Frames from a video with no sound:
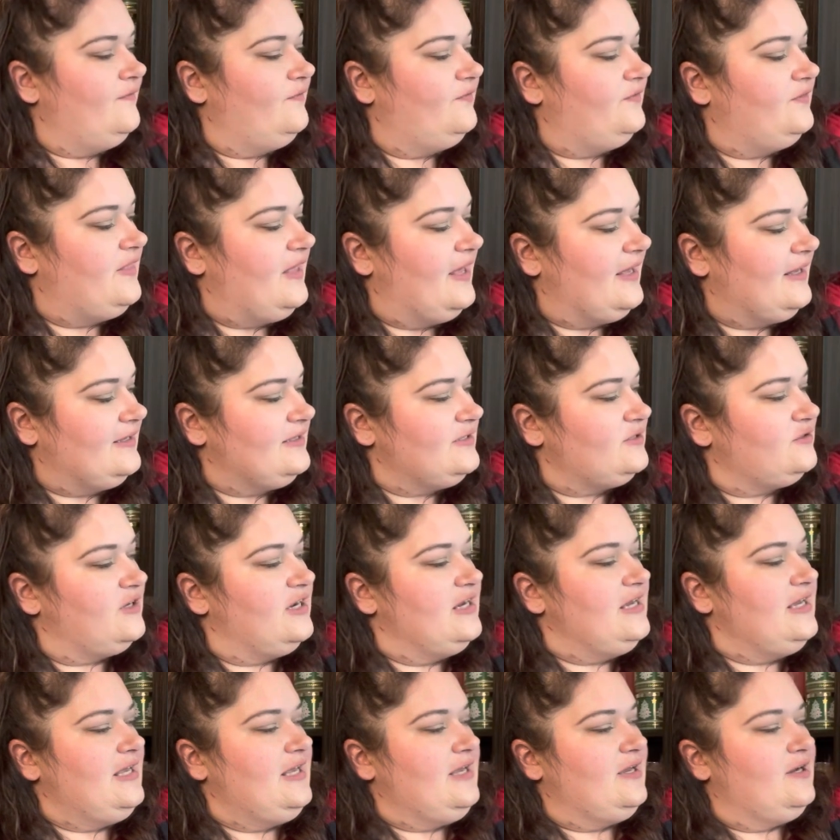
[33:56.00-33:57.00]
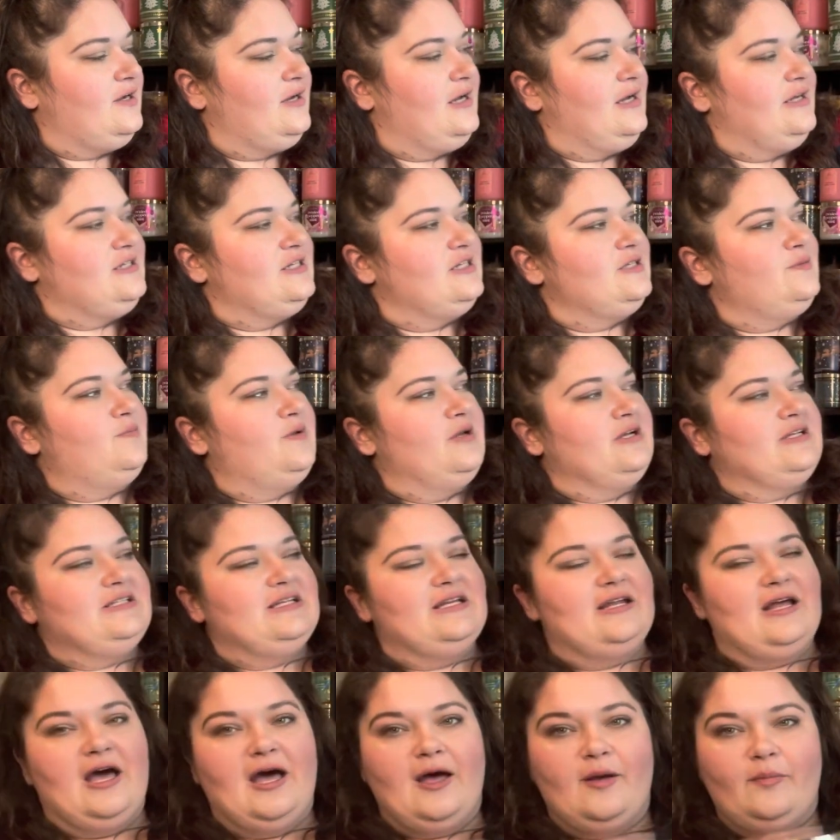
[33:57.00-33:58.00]
that is right here. I just picked
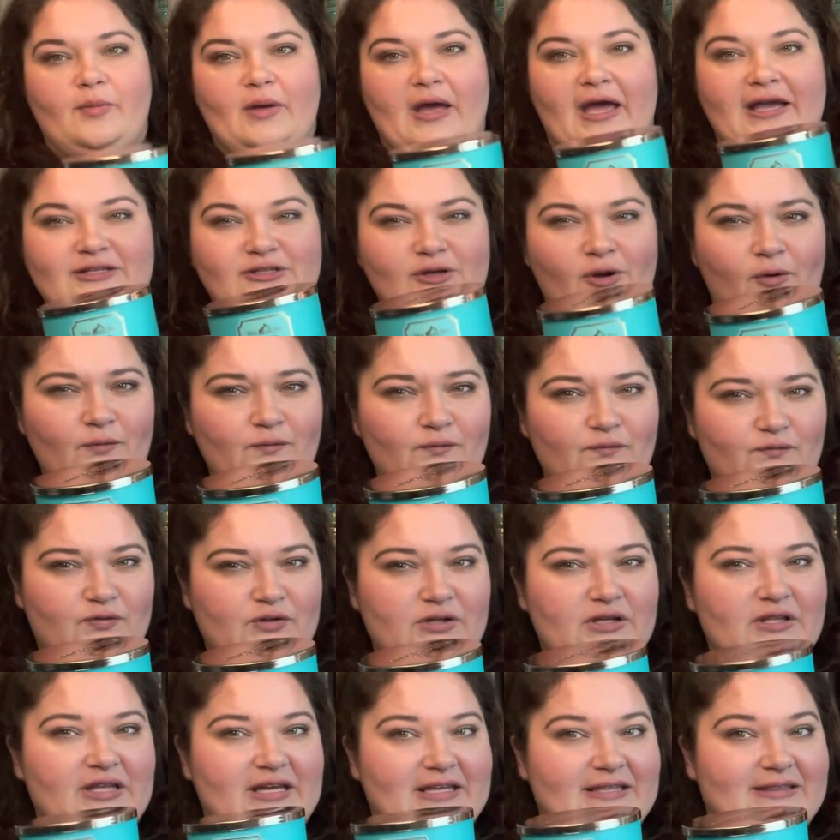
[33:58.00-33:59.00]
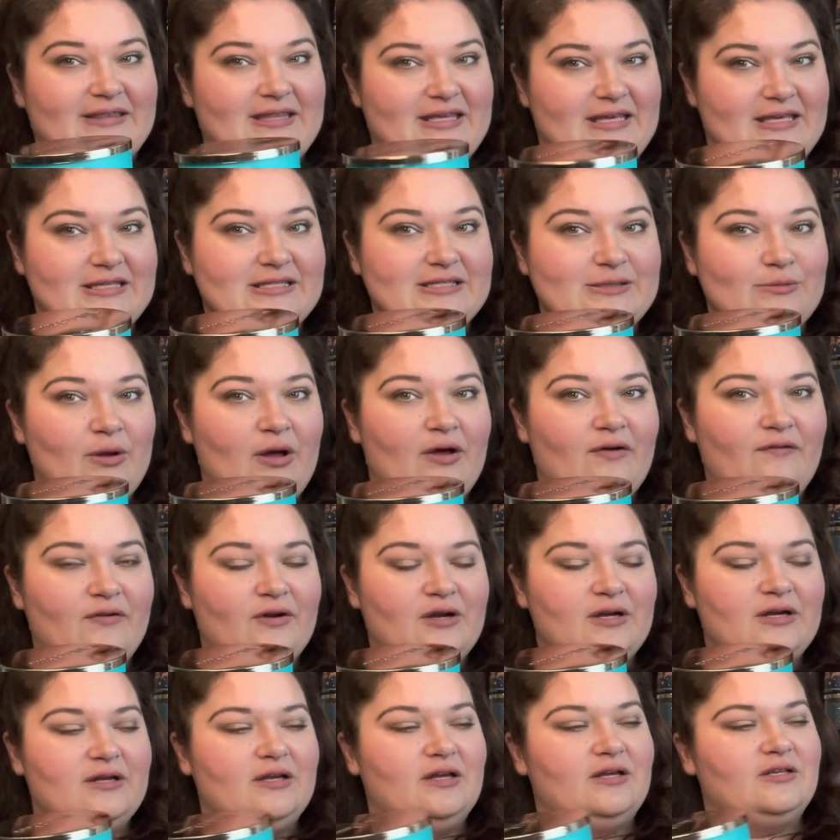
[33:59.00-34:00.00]
it up. I don't feel like these smell
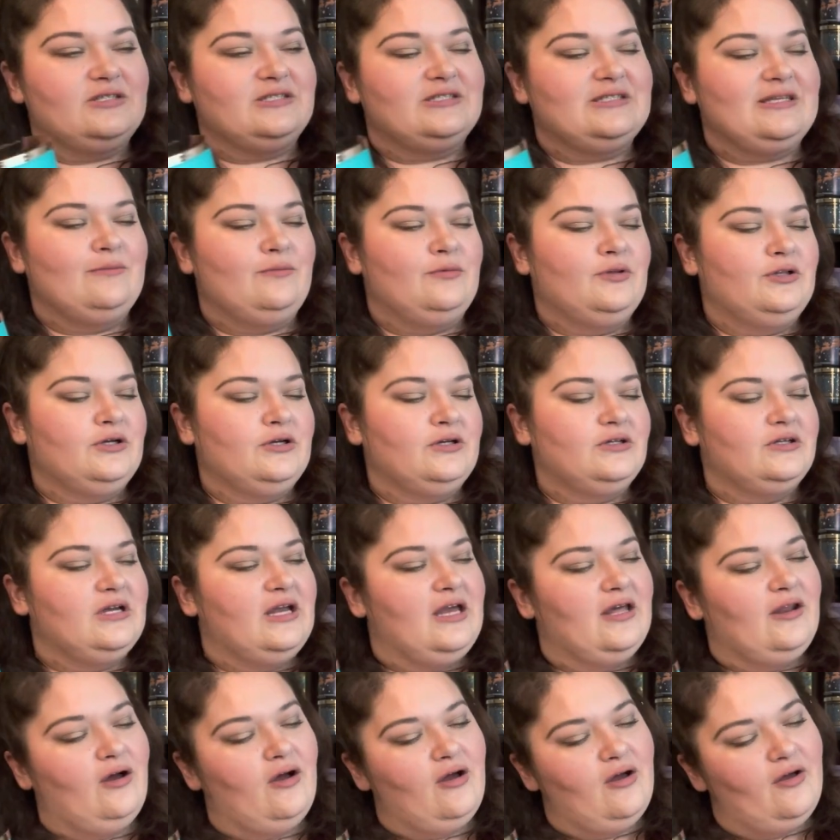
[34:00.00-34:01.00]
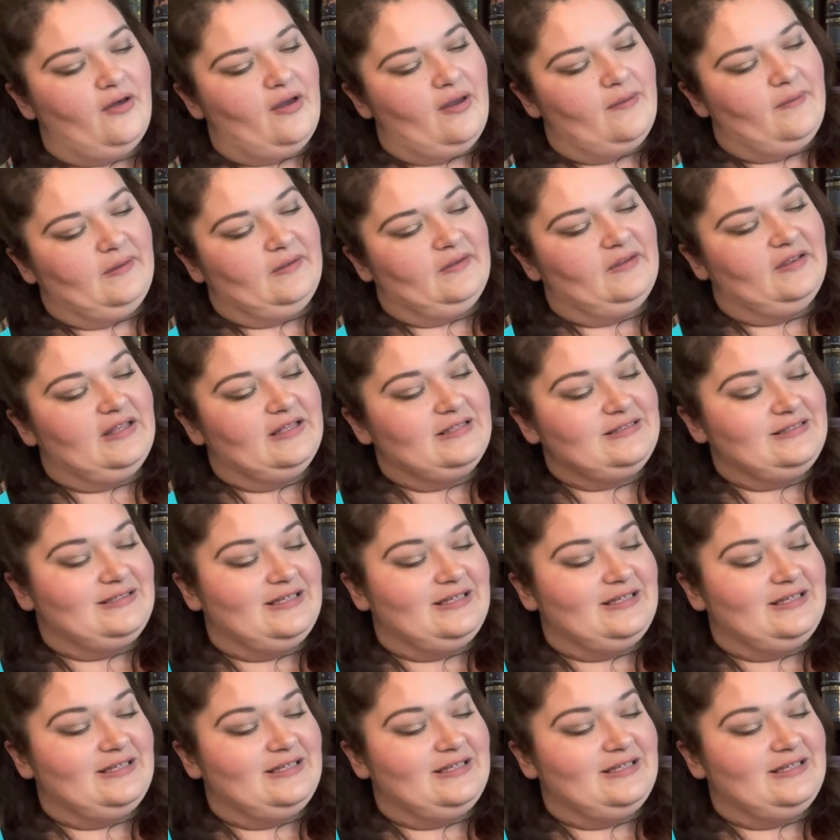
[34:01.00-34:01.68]
very similar at all. I mean, it